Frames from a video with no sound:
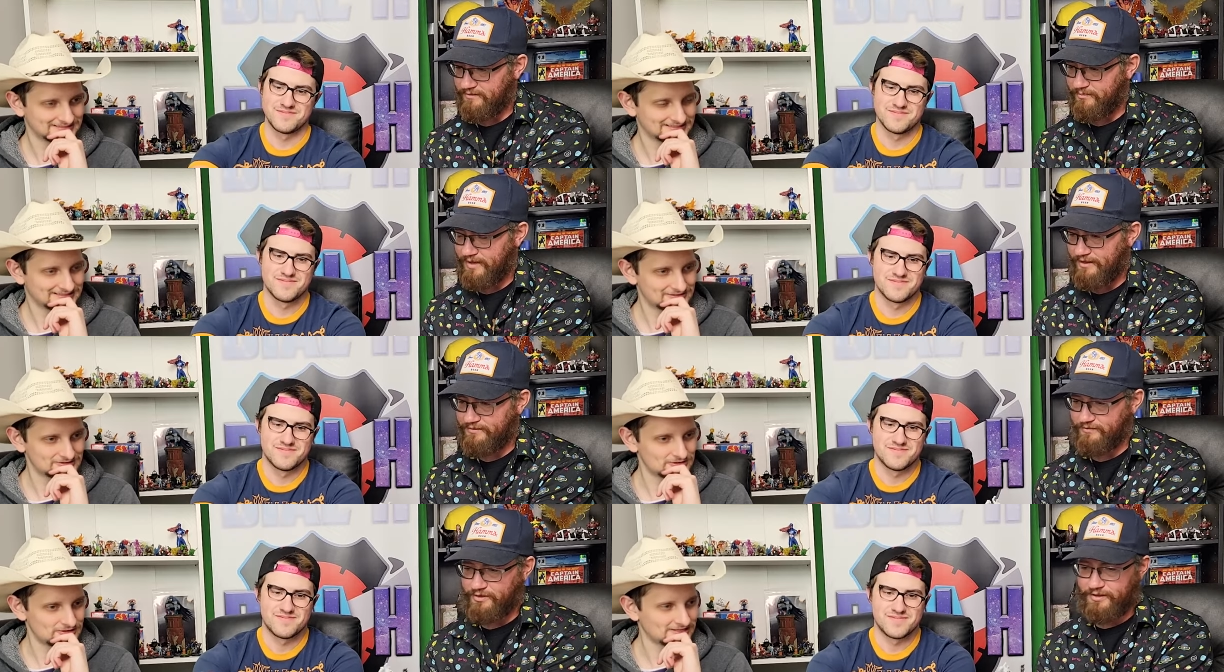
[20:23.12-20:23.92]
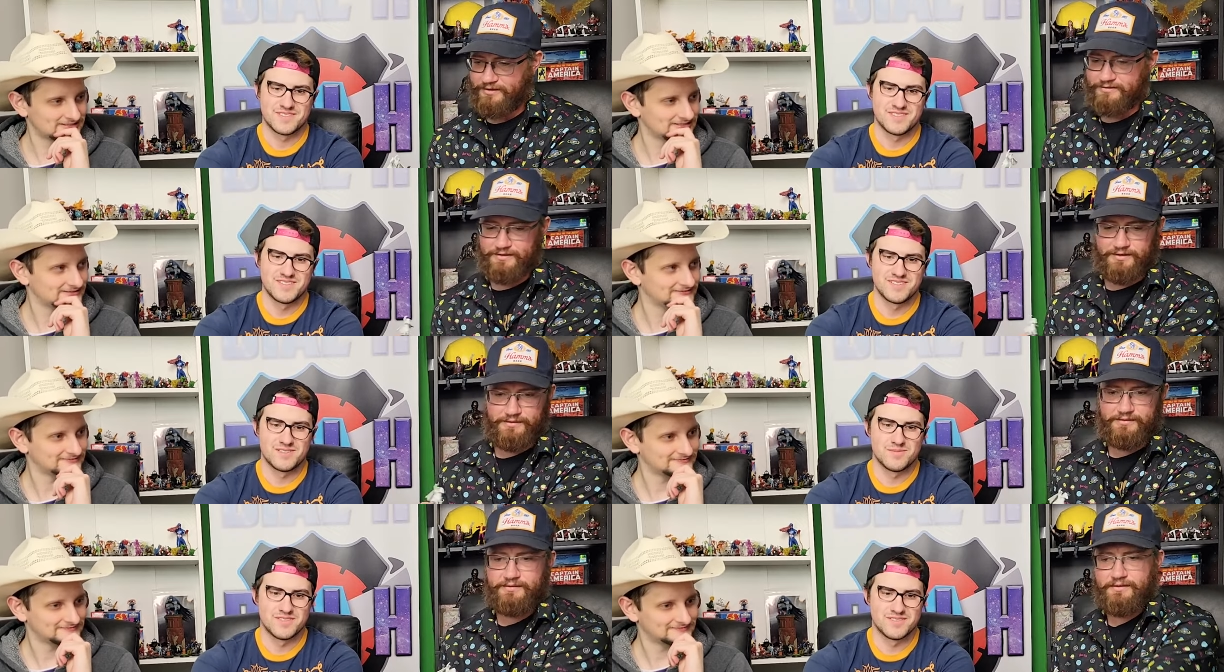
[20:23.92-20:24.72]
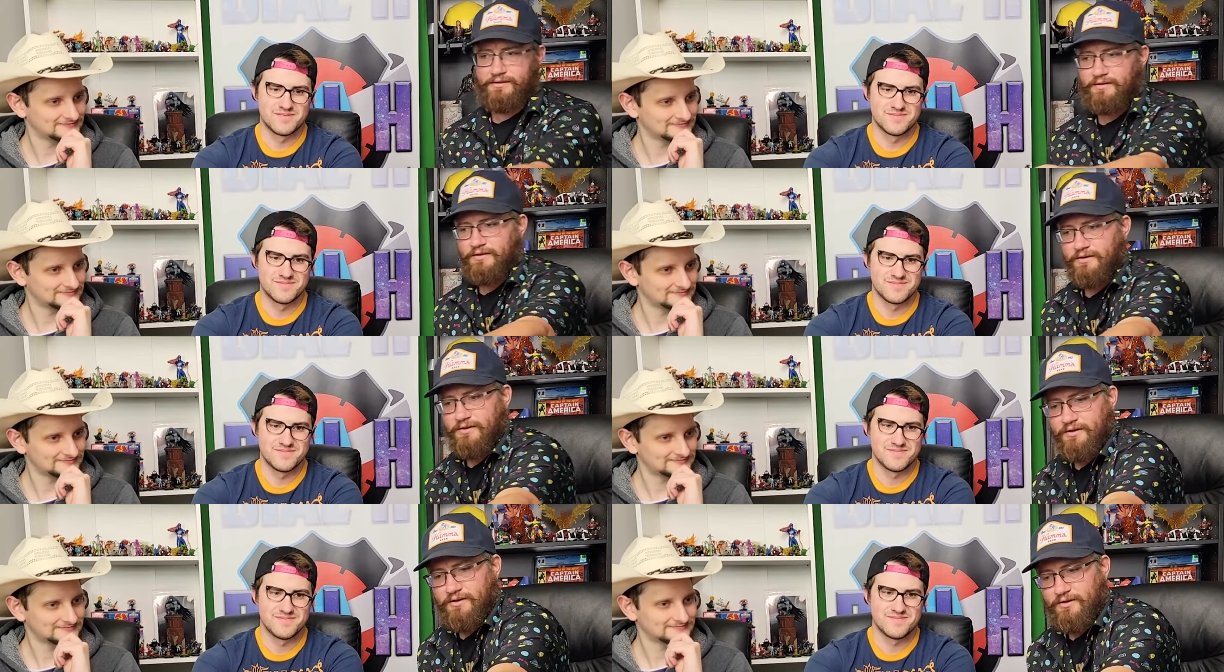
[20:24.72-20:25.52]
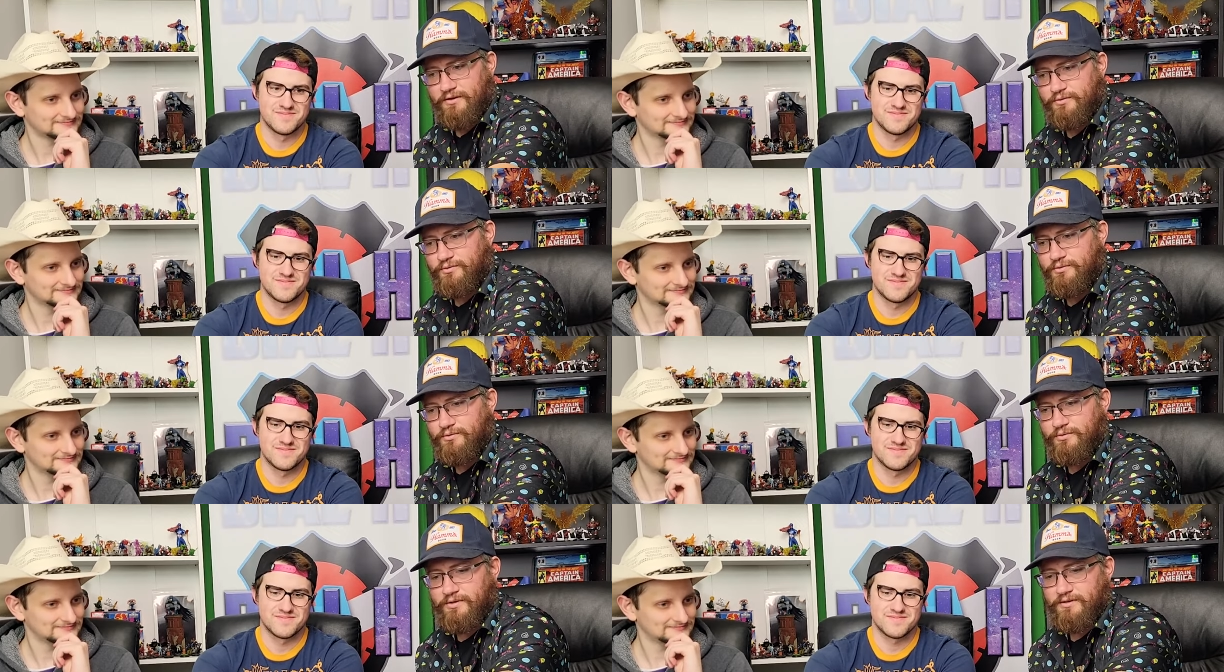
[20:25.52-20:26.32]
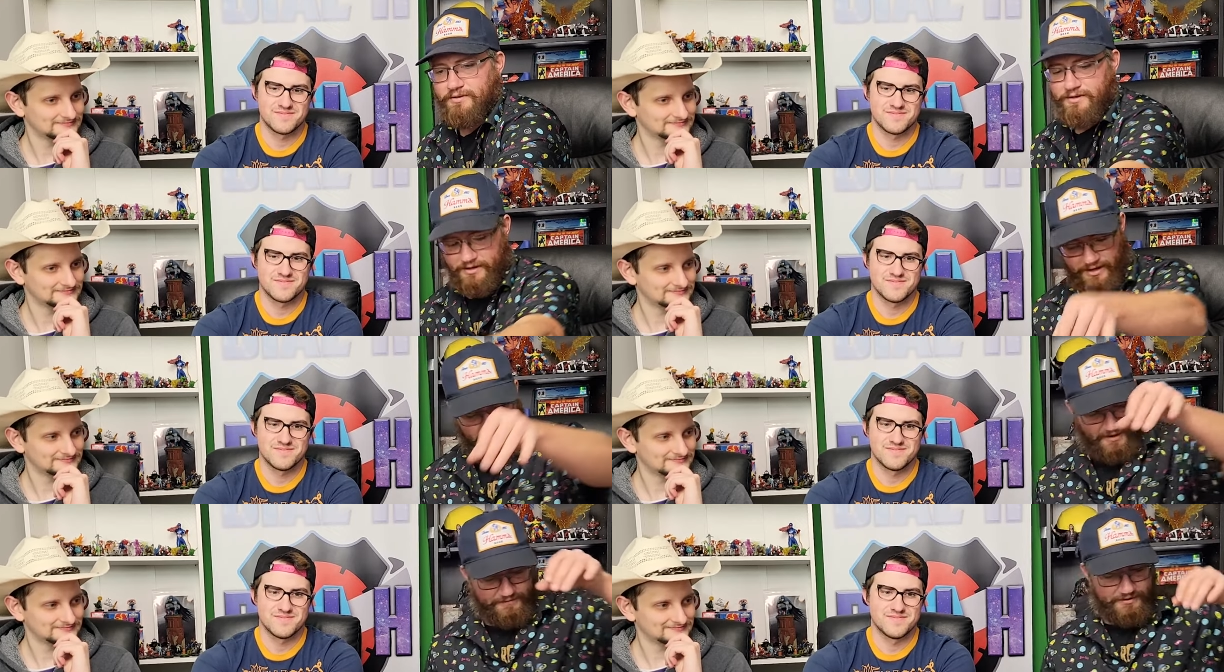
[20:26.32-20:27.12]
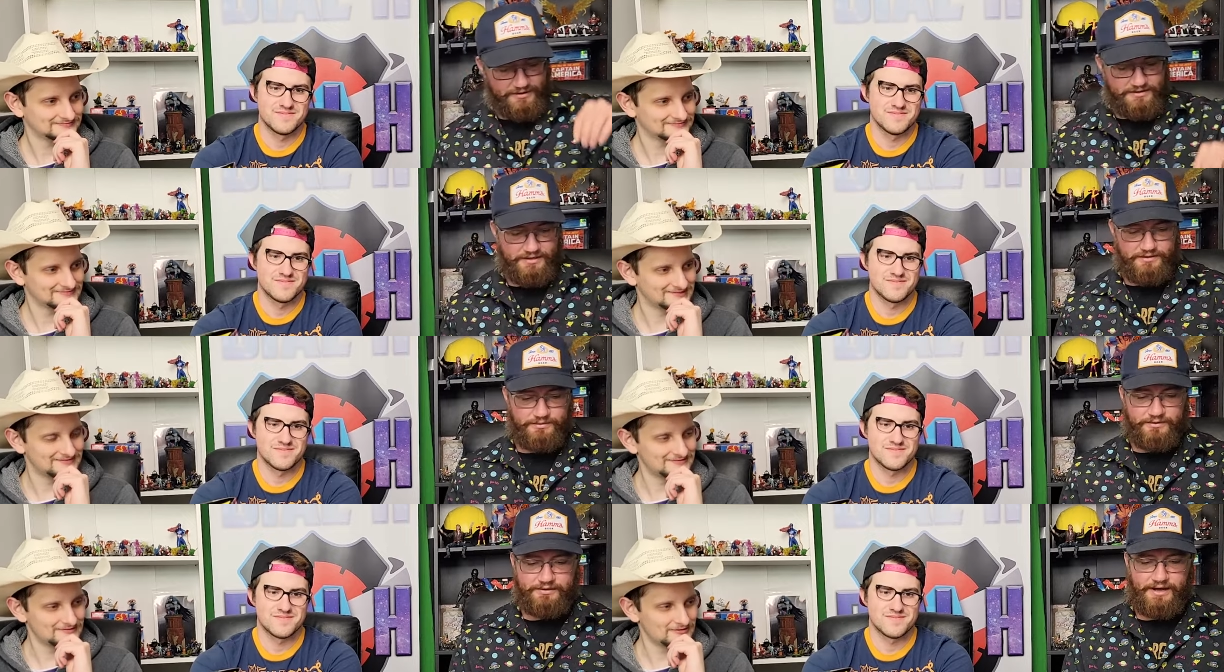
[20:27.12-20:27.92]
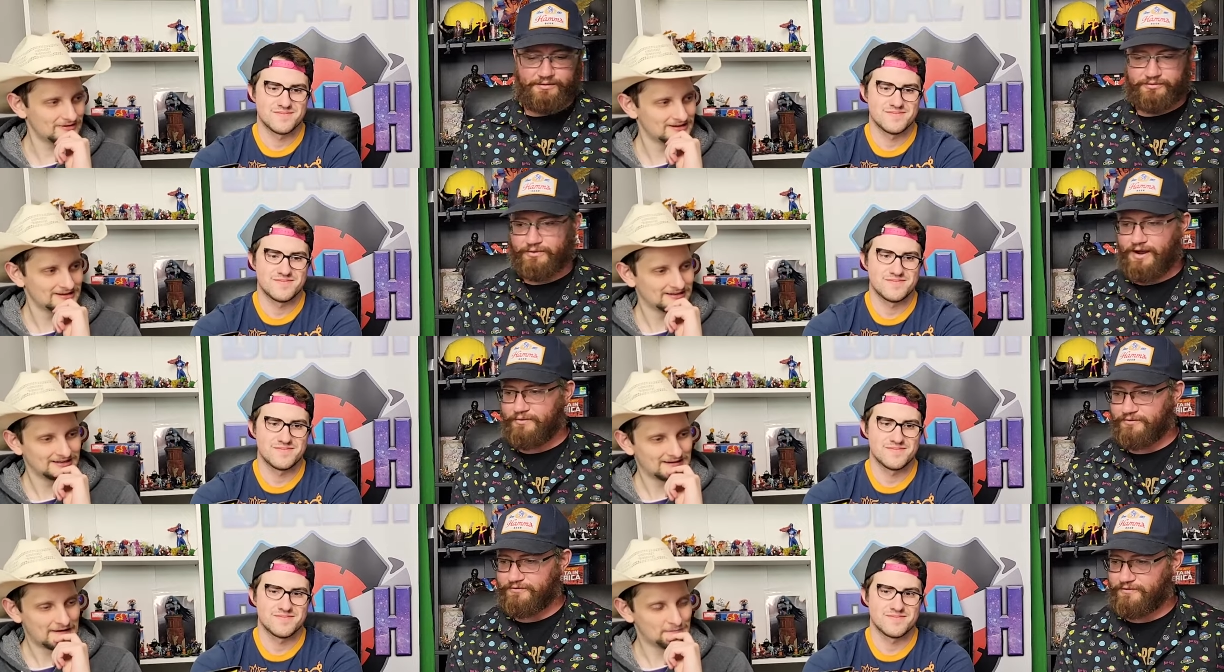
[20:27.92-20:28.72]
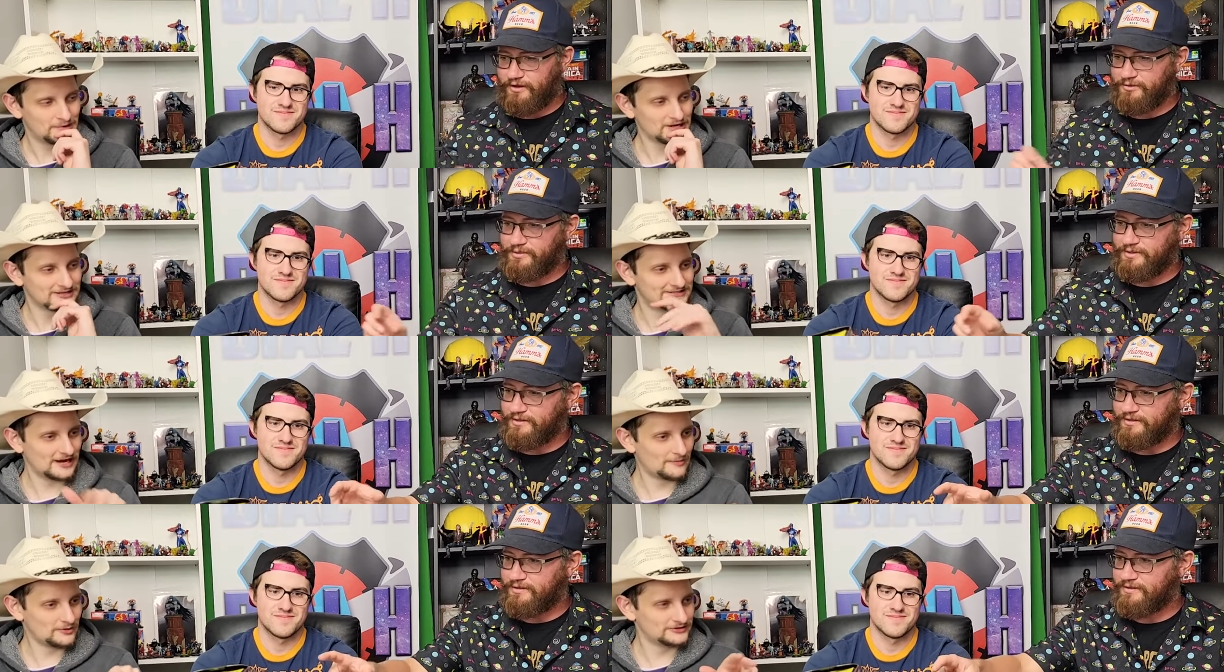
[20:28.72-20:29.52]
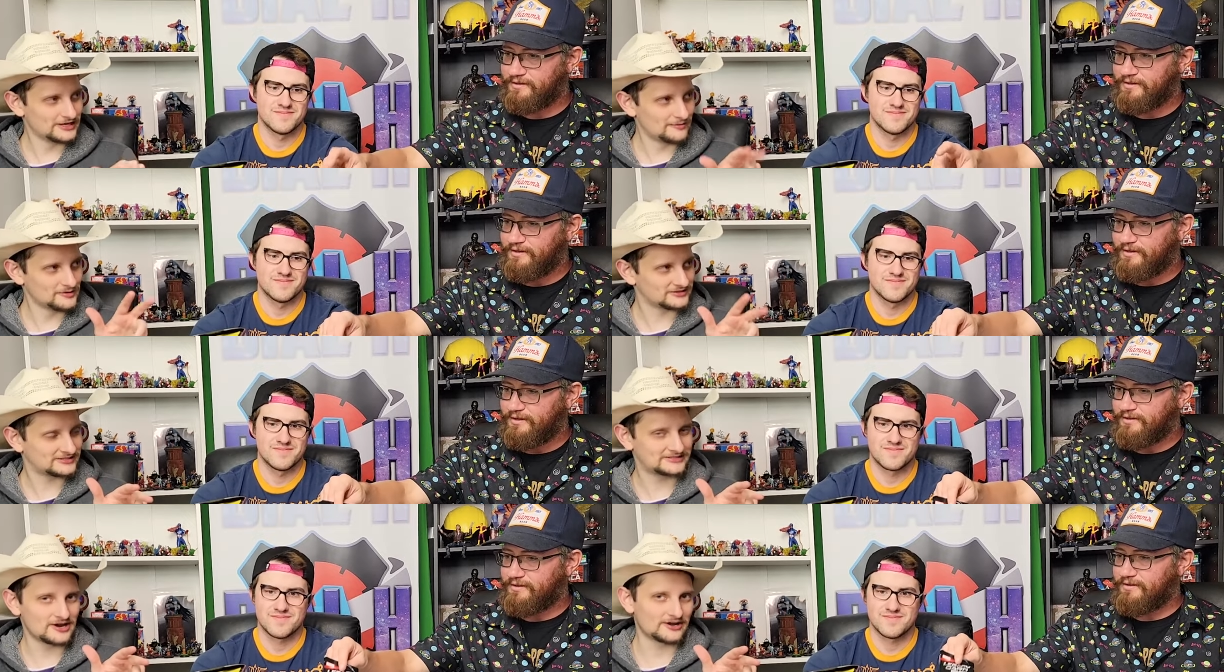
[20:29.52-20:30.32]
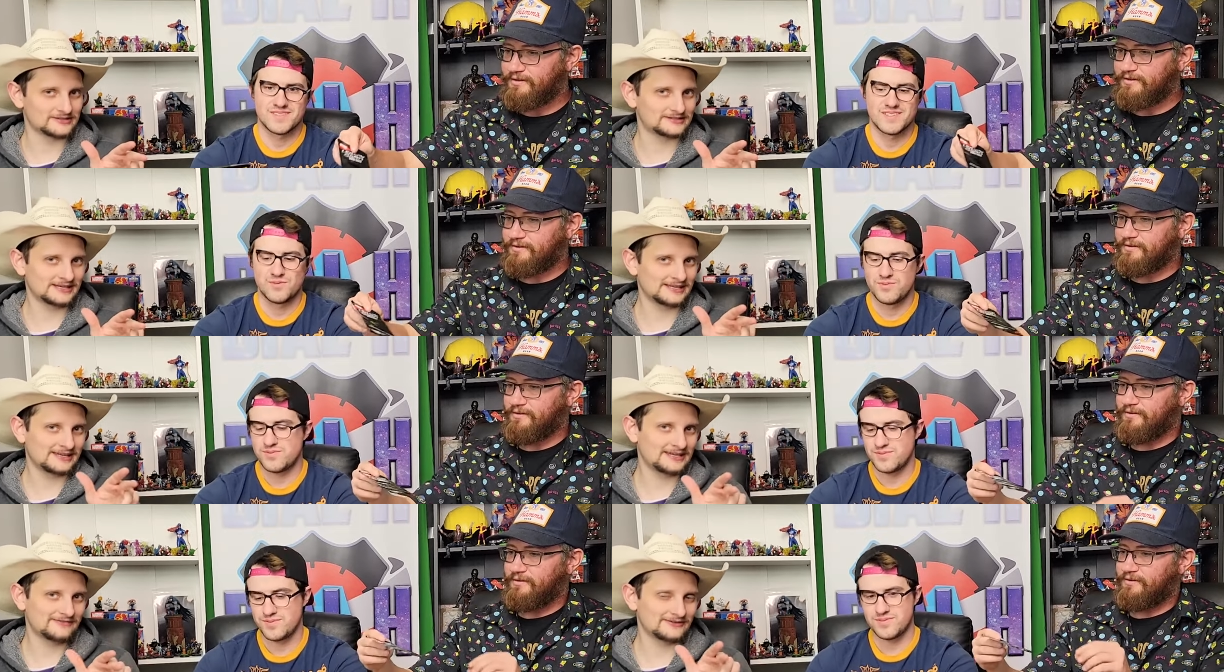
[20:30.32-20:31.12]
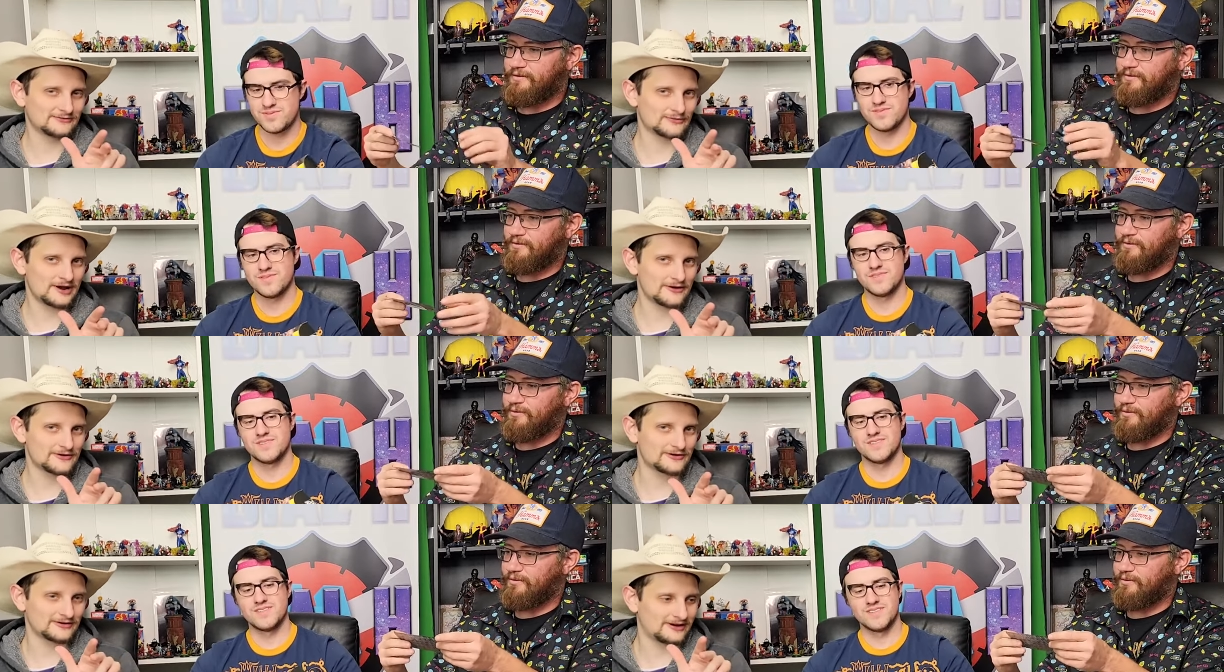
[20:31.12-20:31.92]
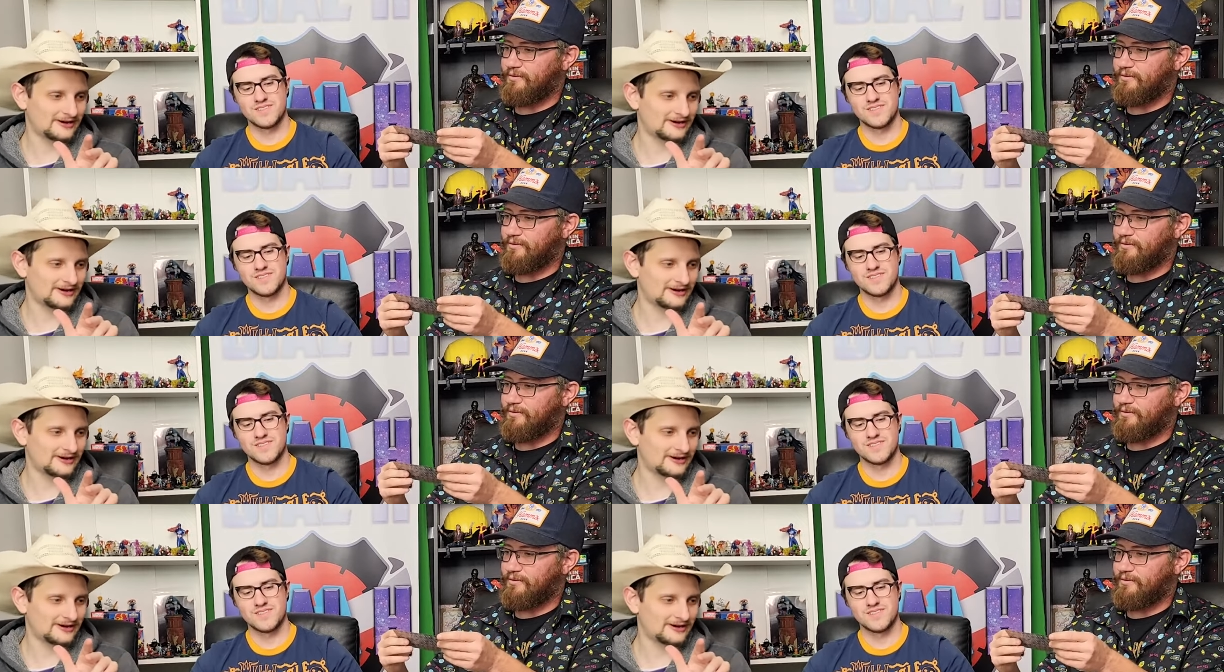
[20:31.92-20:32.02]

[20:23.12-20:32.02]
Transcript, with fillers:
Speaker 1: a massive choice. All right, Simeon. Ooh, I, I have to continue the down the route of. But a
Speaker 2: double double stunt, an even rarer